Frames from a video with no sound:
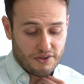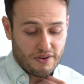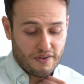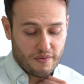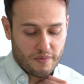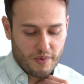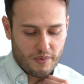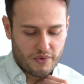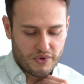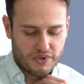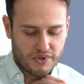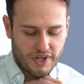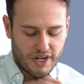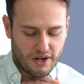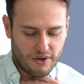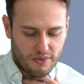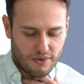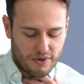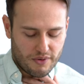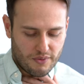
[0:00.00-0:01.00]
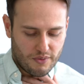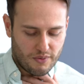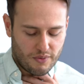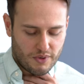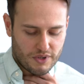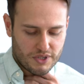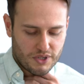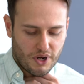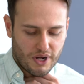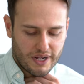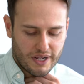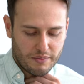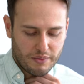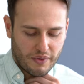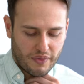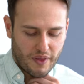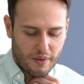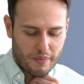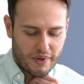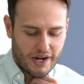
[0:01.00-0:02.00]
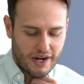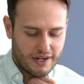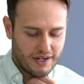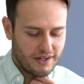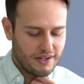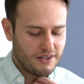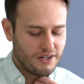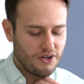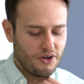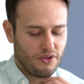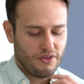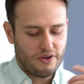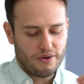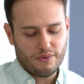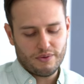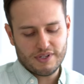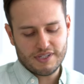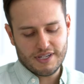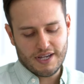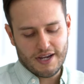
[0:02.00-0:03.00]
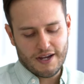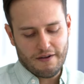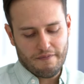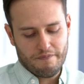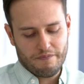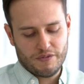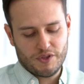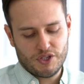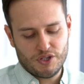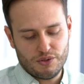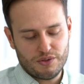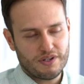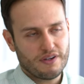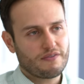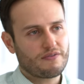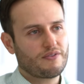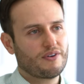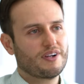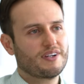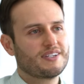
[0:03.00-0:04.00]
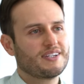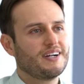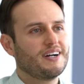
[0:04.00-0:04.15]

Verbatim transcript: I know. I remember you and I were, were talking about that, but I didn't know there was uh, two different.